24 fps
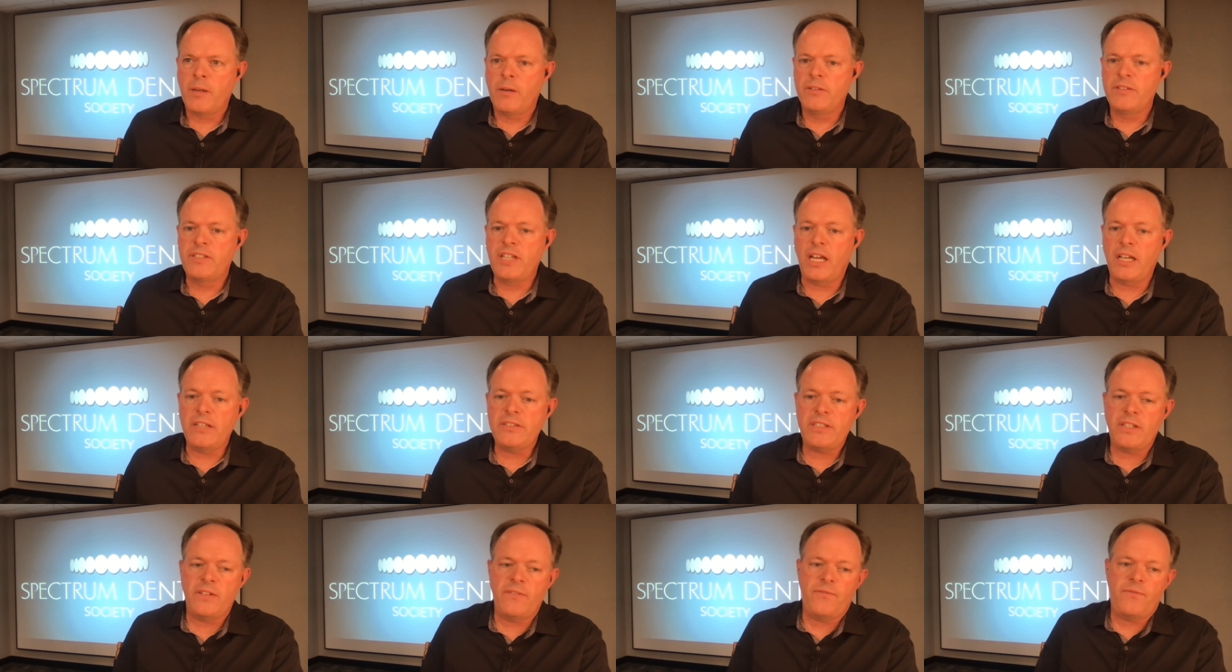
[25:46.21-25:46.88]

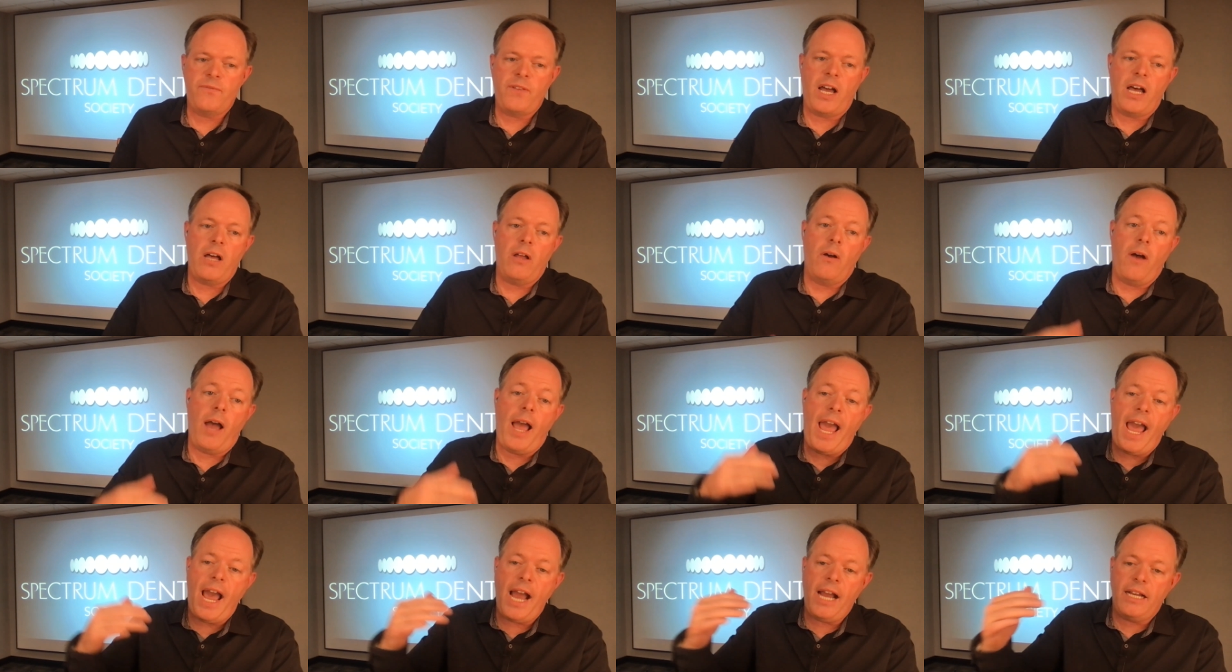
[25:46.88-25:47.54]
doesn't follow
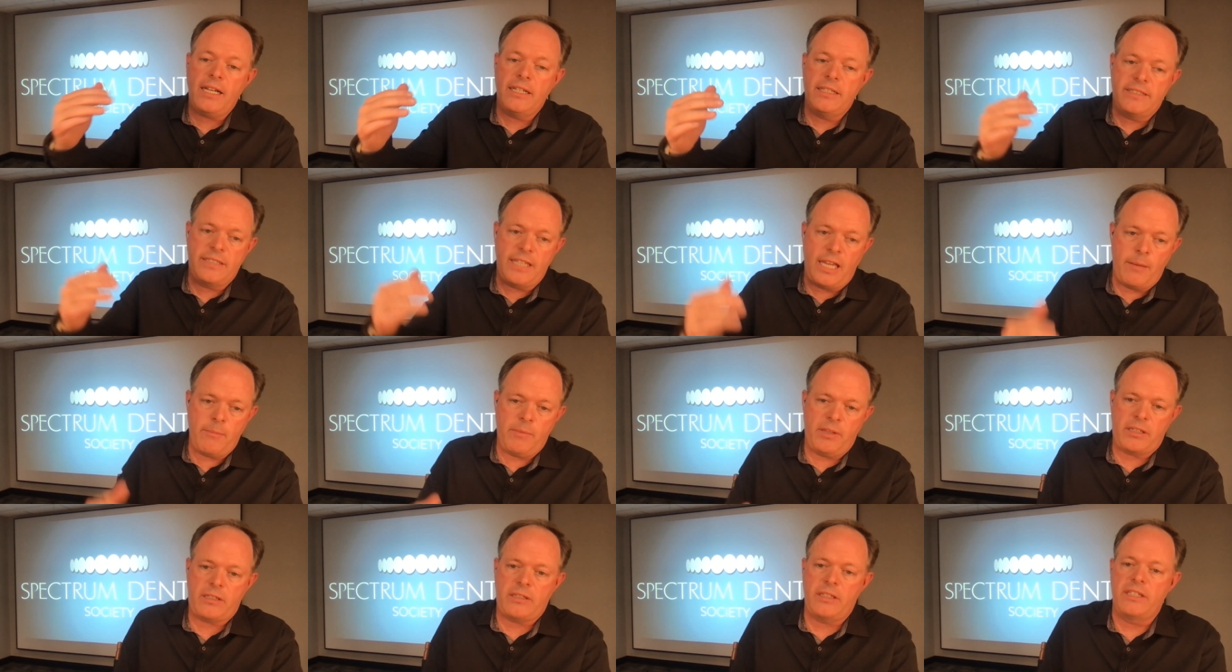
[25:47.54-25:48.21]

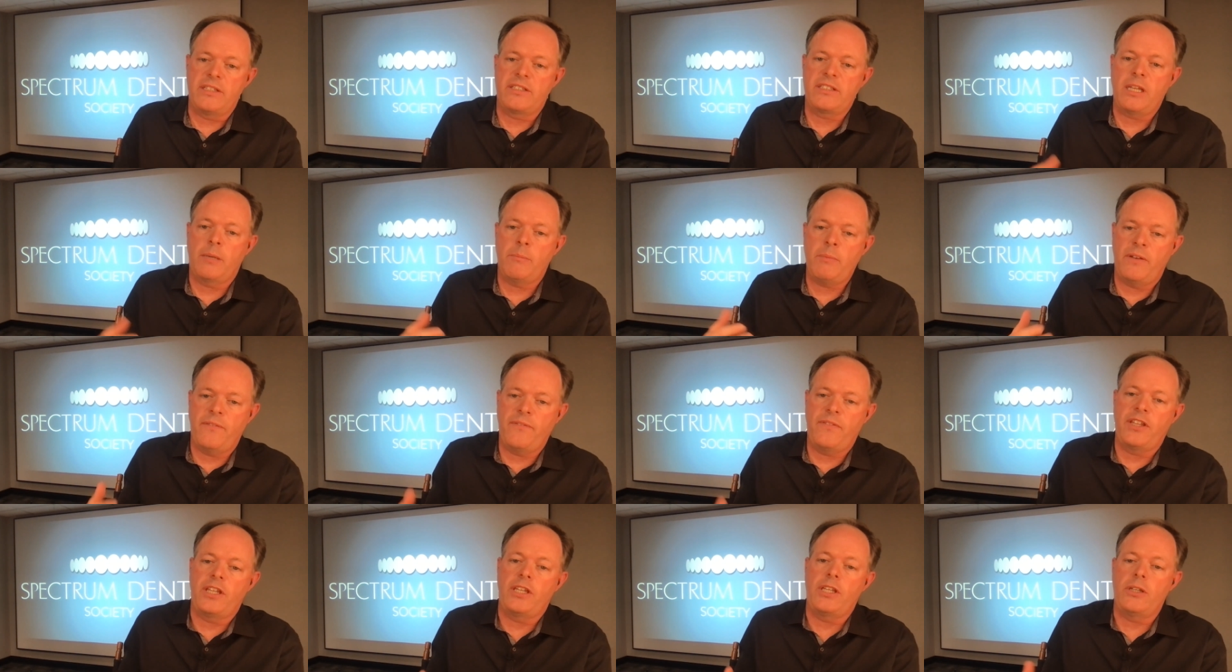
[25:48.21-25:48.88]
academically some
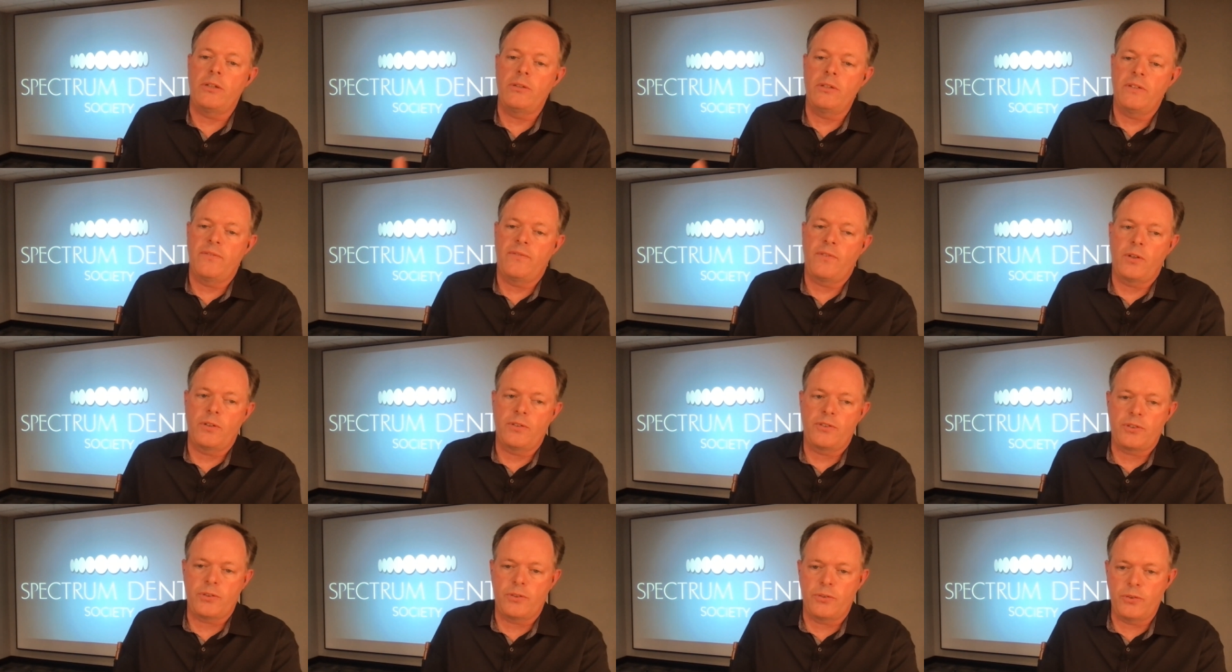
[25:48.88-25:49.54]
of the
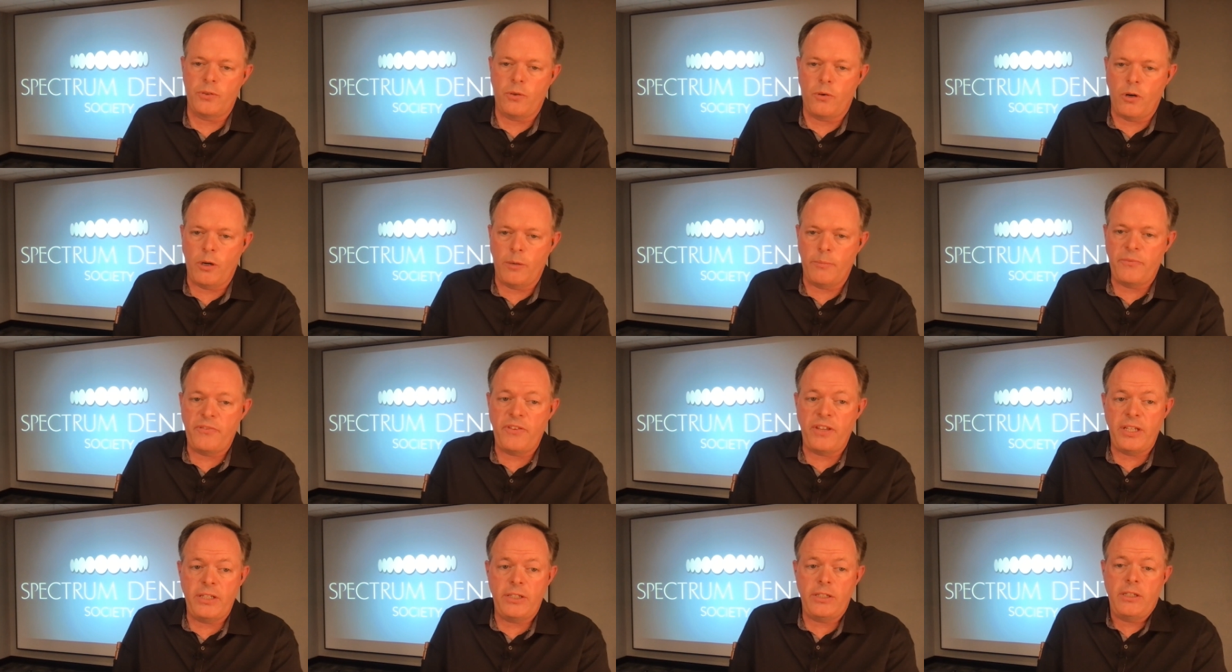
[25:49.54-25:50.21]
universal
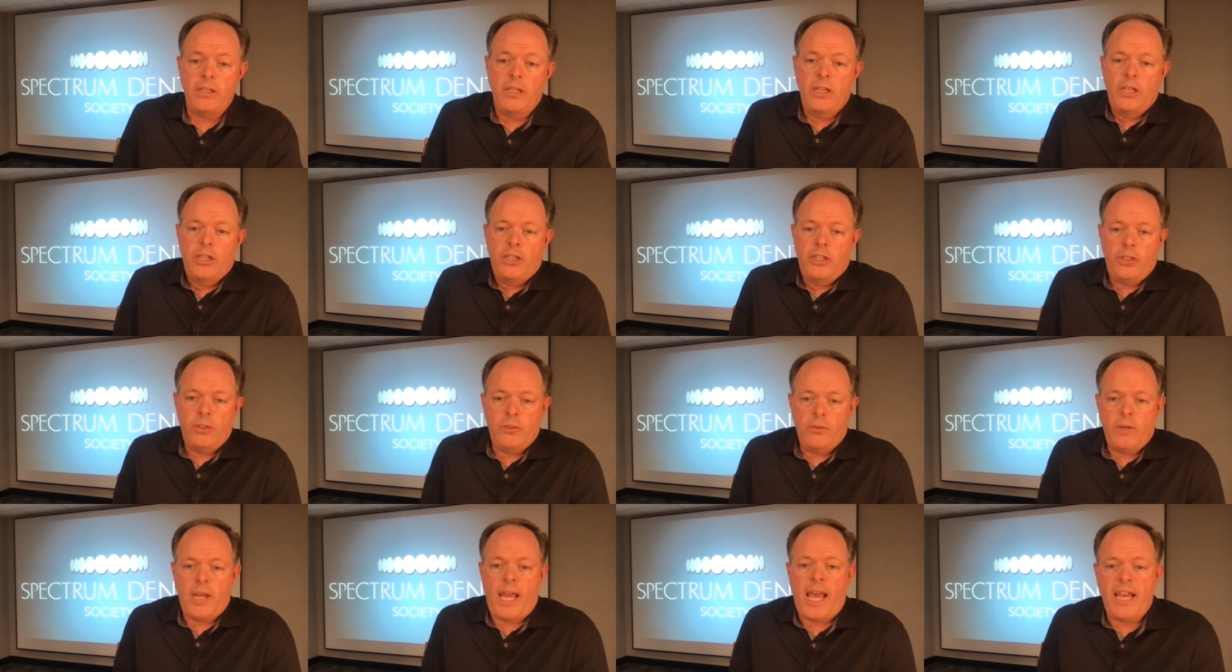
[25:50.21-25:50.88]
norms, and
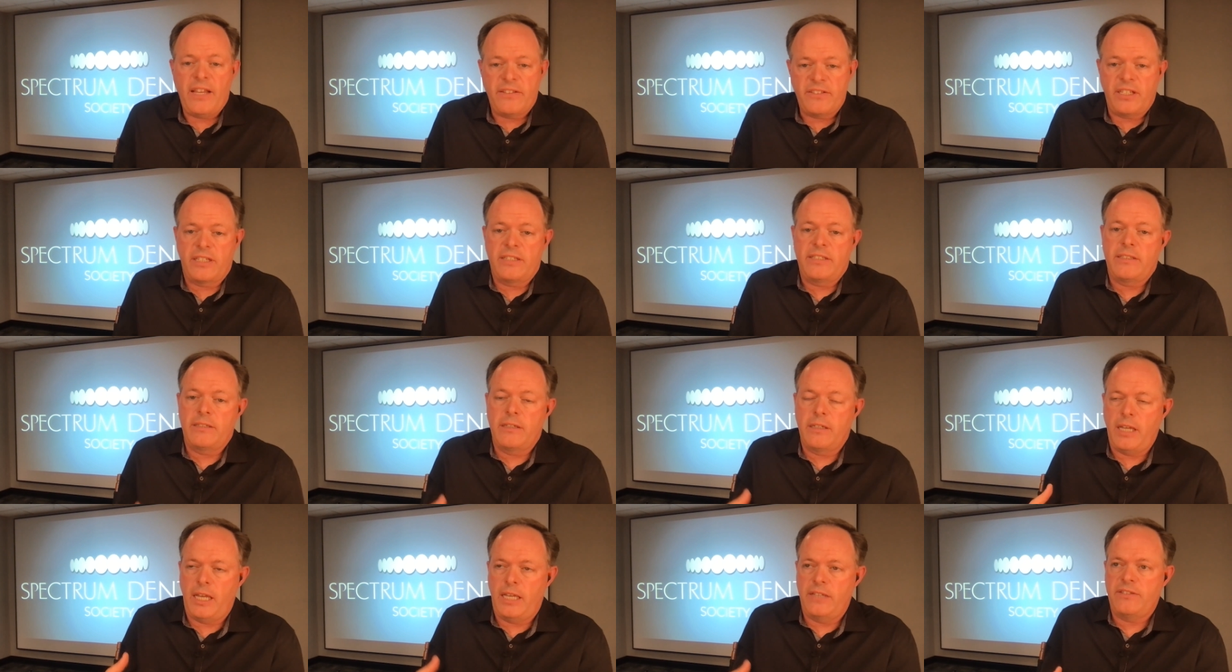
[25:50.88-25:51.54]
you as
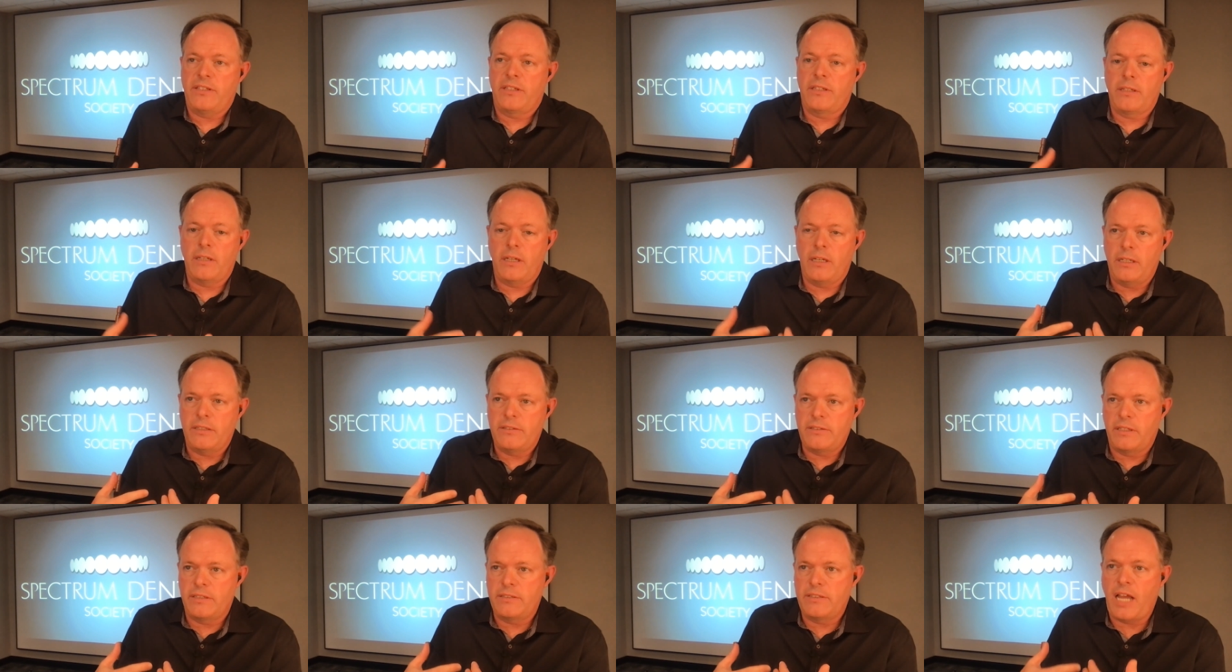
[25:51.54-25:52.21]

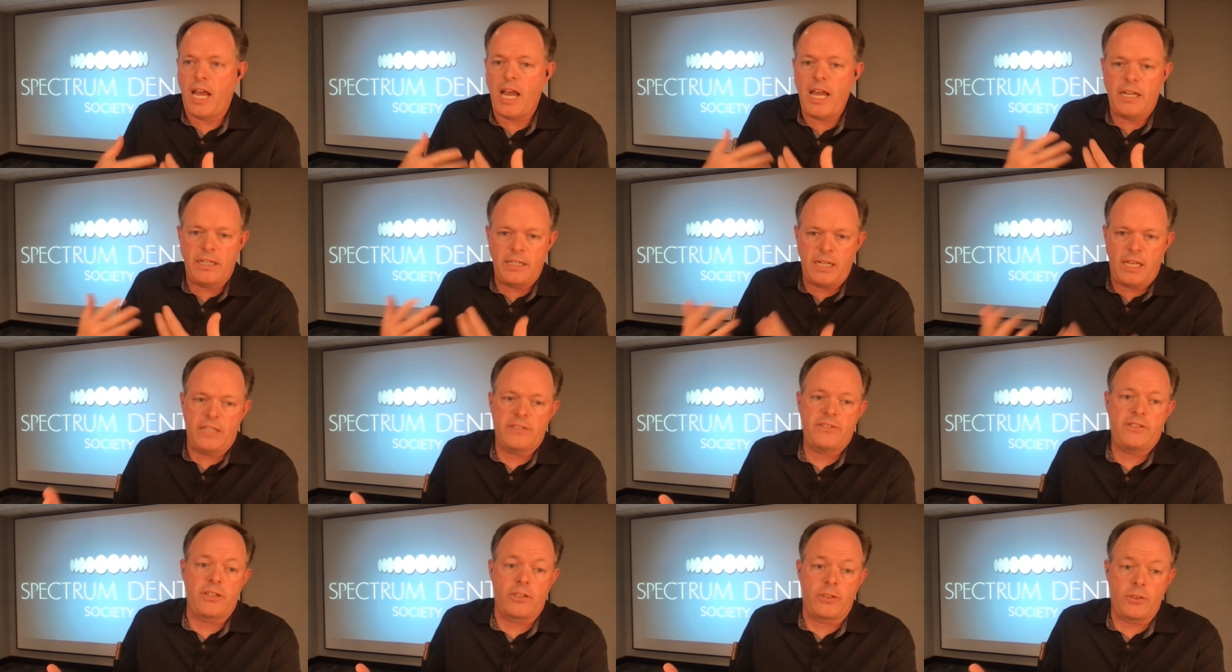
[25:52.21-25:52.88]
a
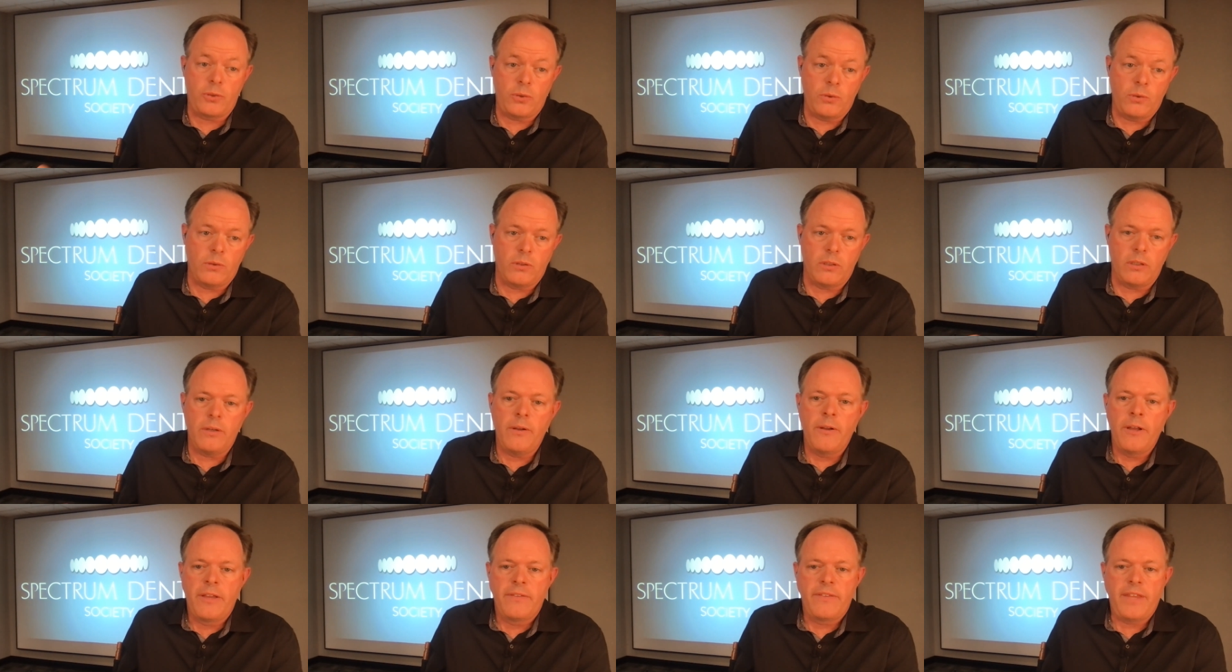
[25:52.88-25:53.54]
diagnostic tool,